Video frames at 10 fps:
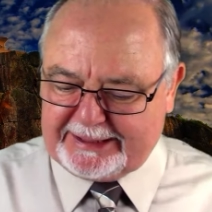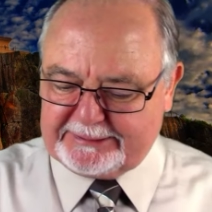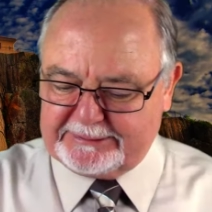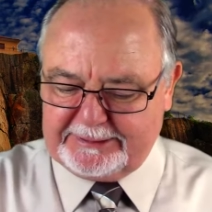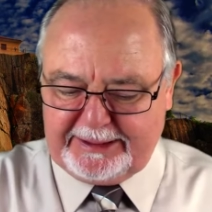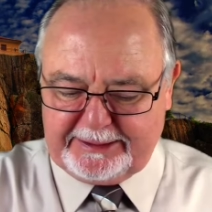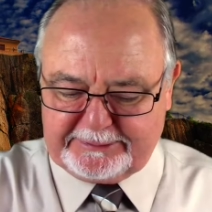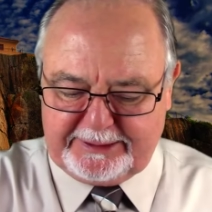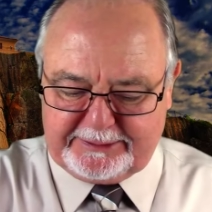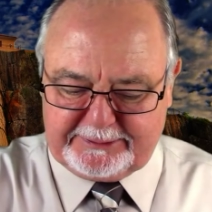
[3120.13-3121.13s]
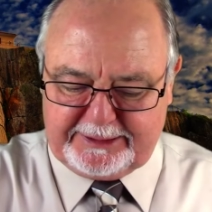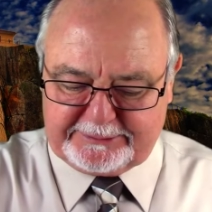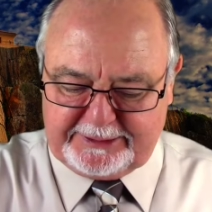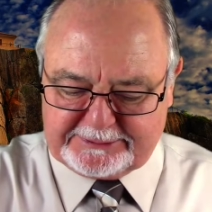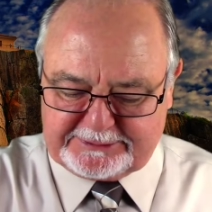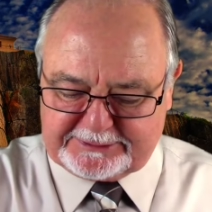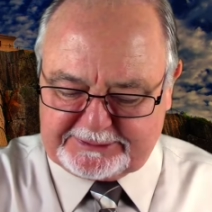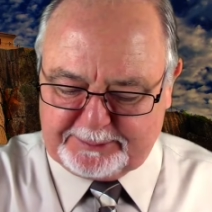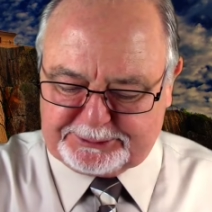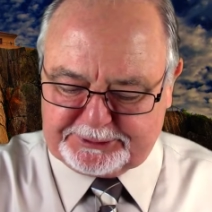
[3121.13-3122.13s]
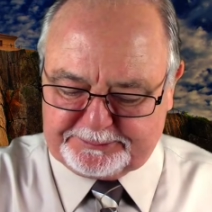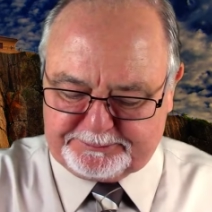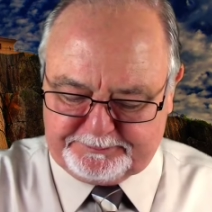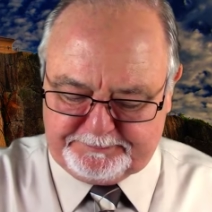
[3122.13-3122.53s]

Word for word: Satan and, and, and his deception.